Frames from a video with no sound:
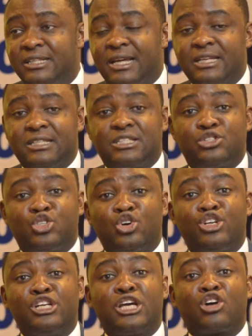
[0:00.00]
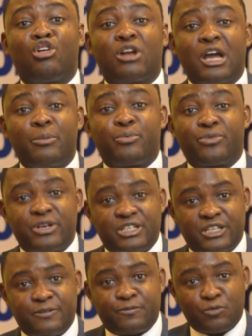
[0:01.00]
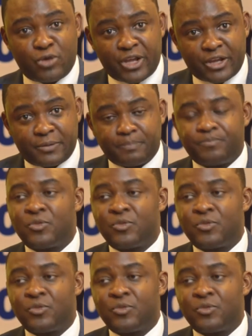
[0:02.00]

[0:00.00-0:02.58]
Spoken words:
that it's done in a collaborative way.